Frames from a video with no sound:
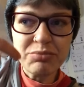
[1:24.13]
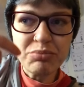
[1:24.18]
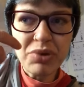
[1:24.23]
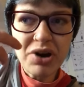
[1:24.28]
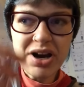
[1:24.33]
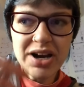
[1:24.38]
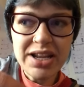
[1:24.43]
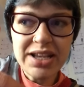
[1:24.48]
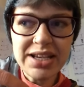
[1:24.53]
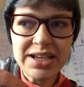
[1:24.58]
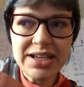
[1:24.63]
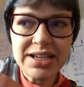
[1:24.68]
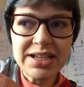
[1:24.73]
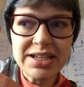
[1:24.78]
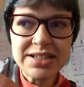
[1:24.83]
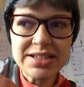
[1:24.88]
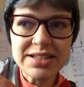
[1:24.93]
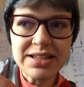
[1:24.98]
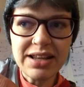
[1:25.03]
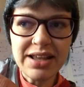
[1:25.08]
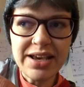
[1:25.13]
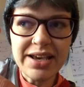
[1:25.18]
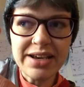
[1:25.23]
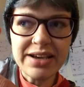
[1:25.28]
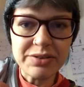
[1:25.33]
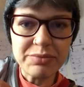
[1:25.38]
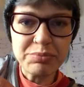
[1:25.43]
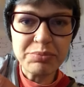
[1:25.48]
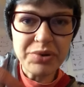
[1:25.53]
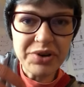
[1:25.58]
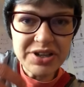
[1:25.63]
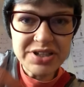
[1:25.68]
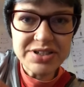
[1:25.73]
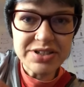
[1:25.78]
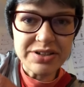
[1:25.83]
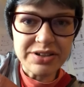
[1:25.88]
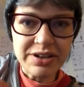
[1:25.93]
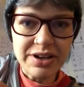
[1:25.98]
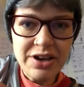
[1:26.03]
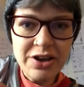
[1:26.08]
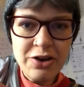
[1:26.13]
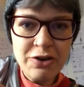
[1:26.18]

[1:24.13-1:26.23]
body is like prison